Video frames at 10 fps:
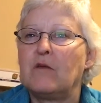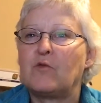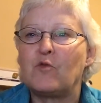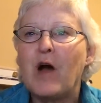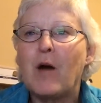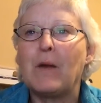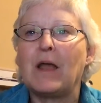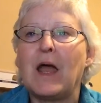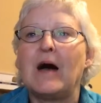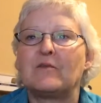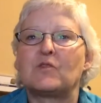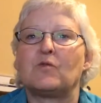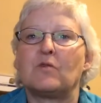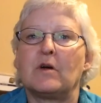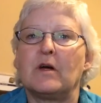throughout my life
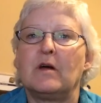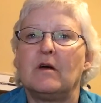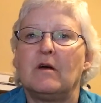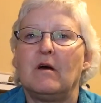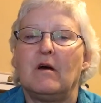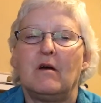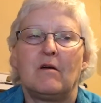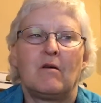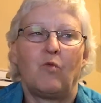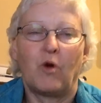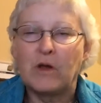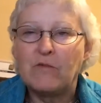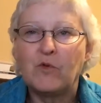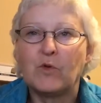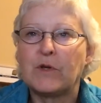story,
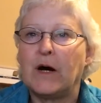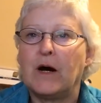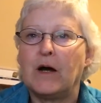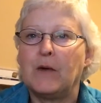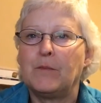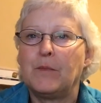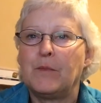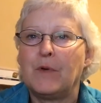working full-time,